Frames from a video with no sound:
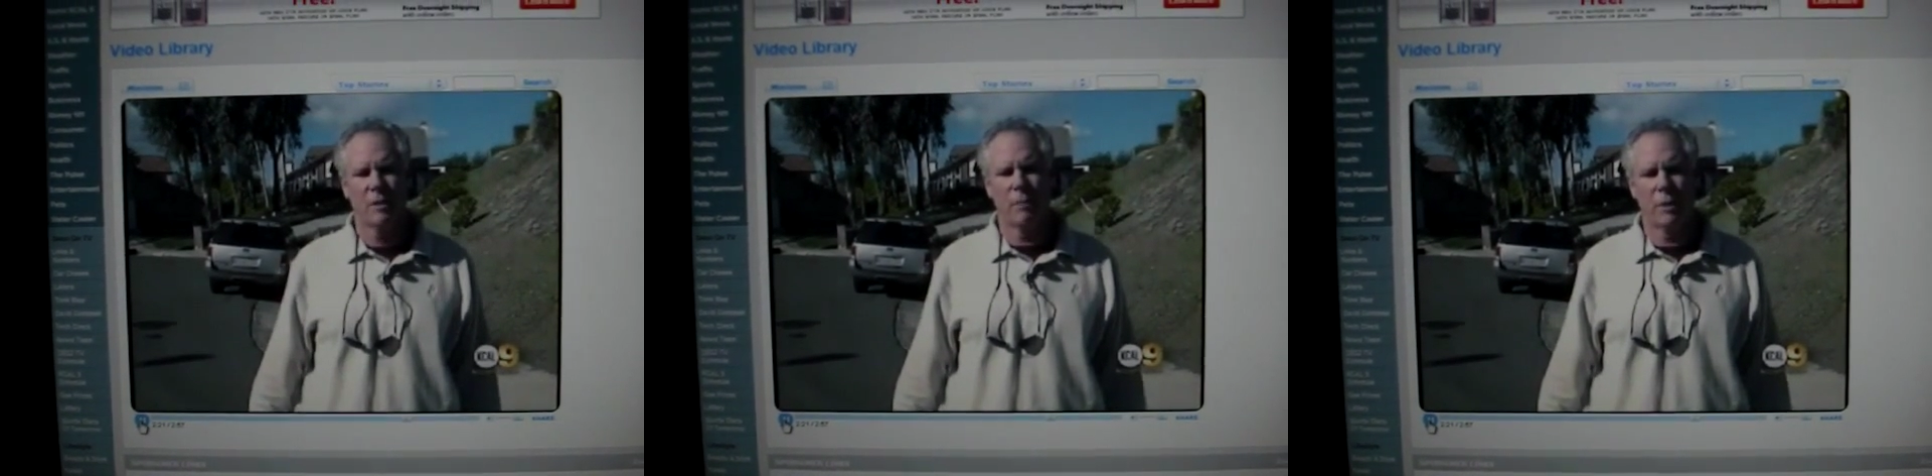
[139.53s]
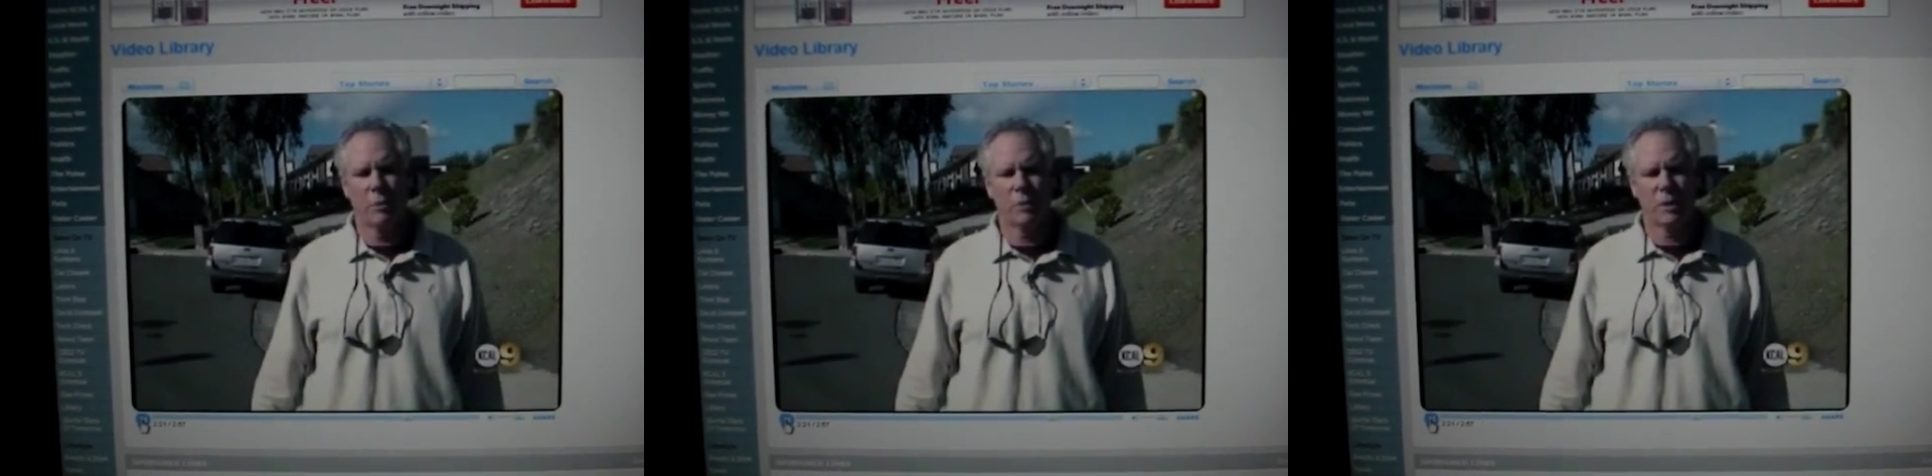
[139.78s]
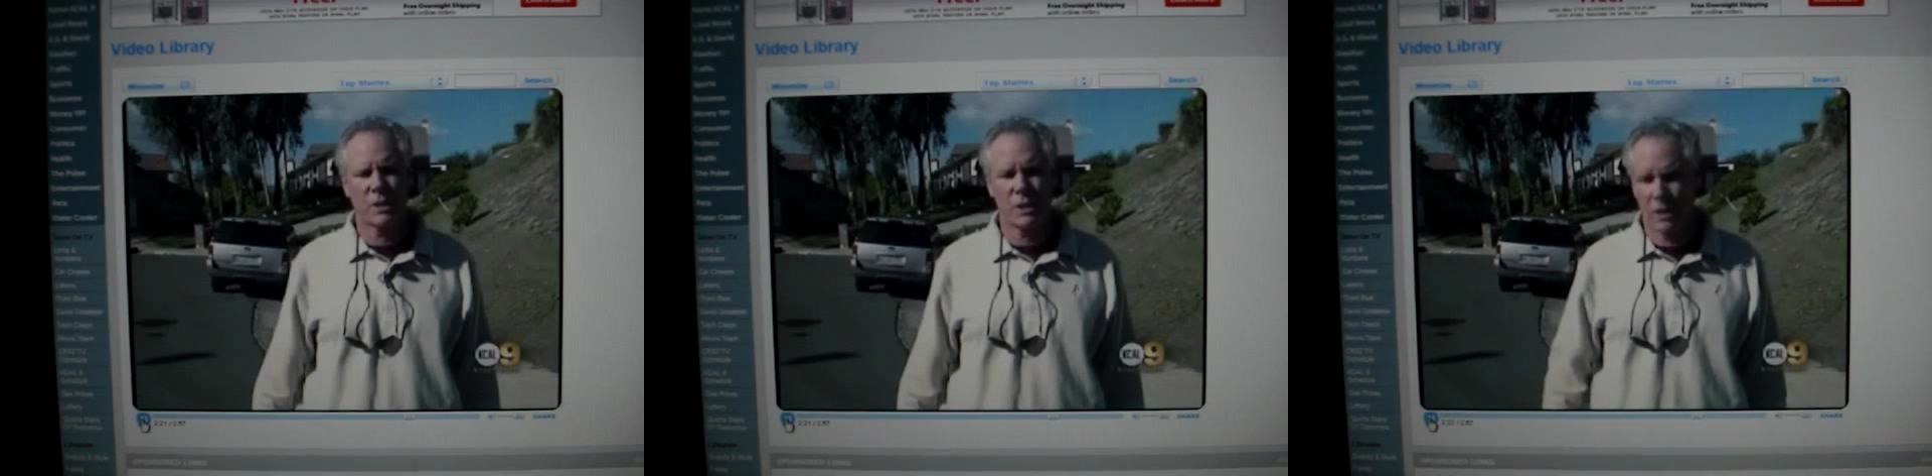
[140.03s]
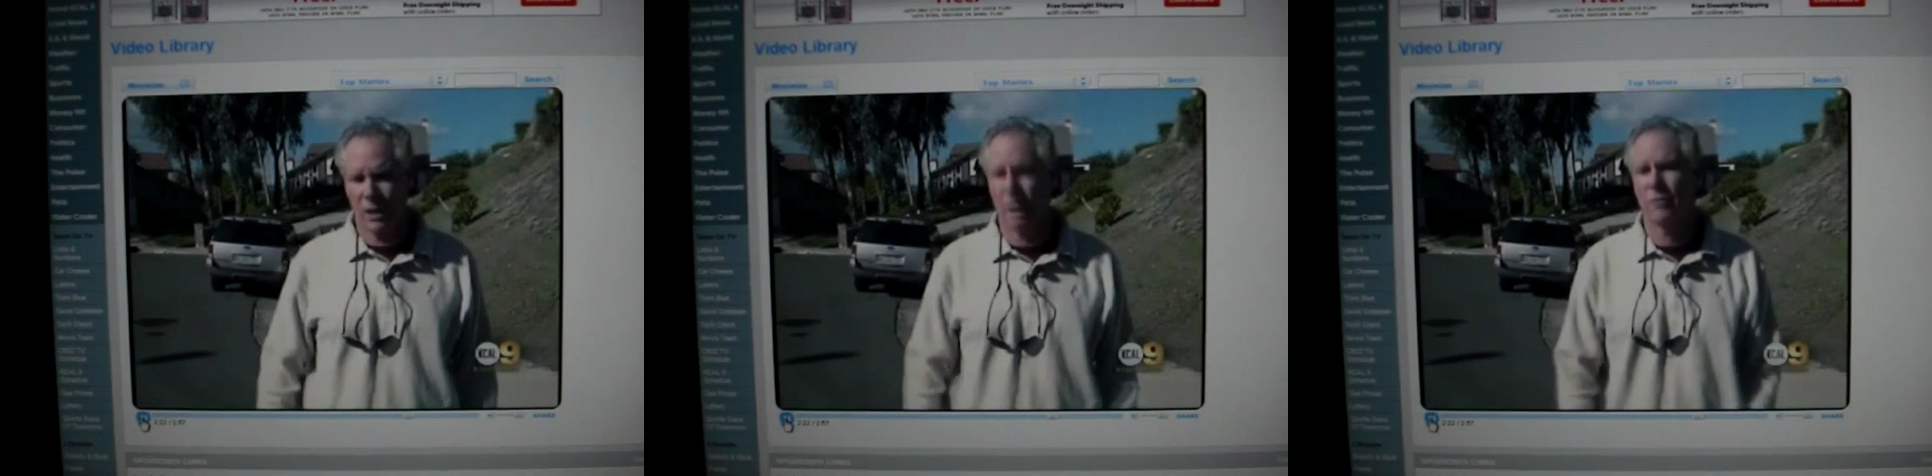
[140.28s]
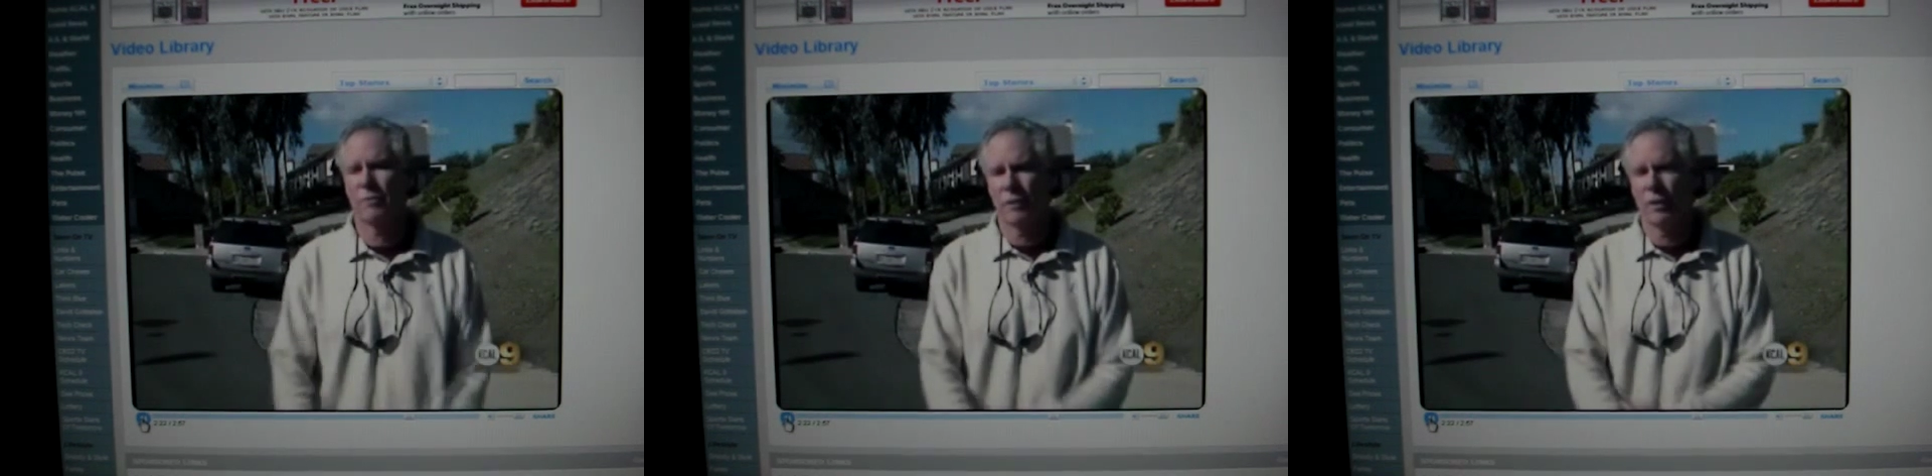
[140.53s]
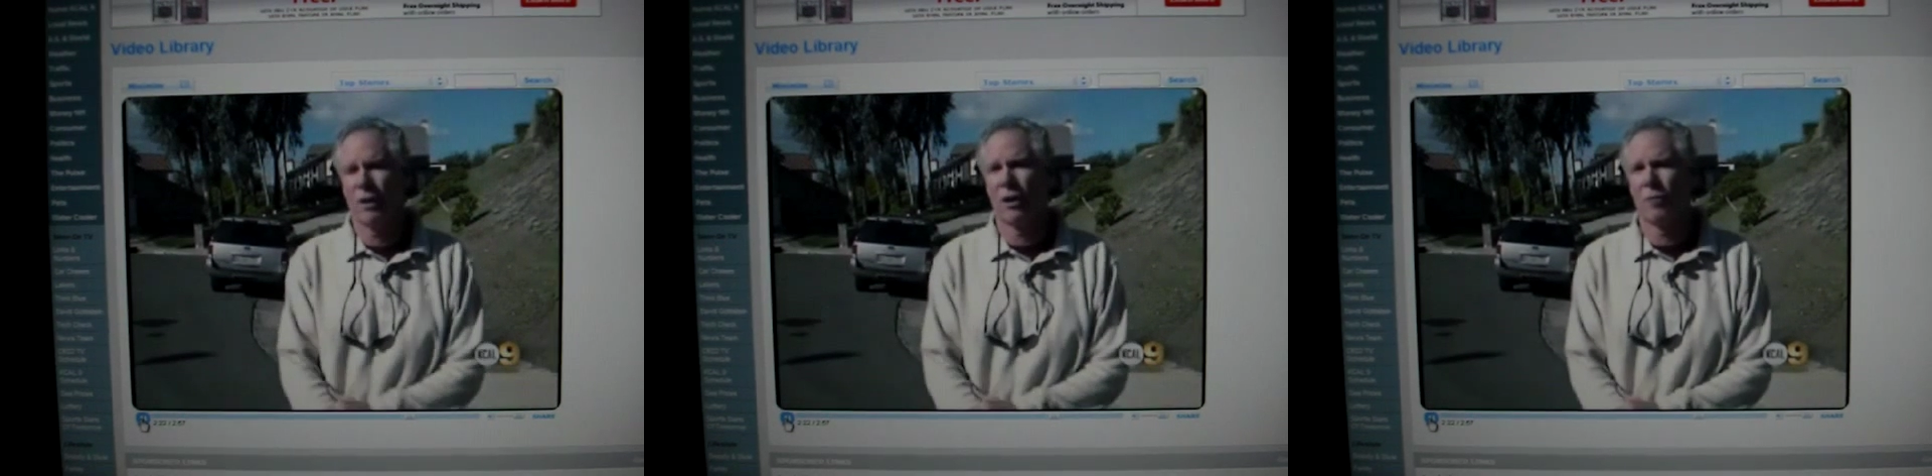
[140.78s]
But it was extensive in
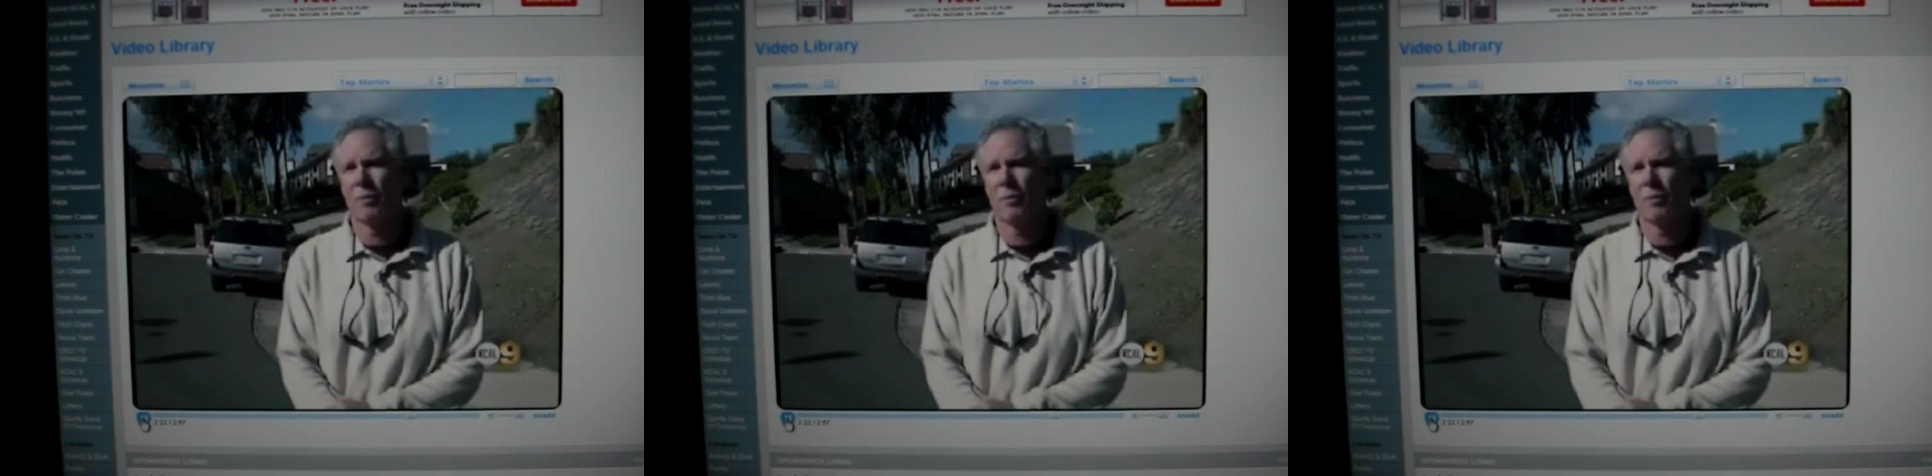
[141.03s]
the arm,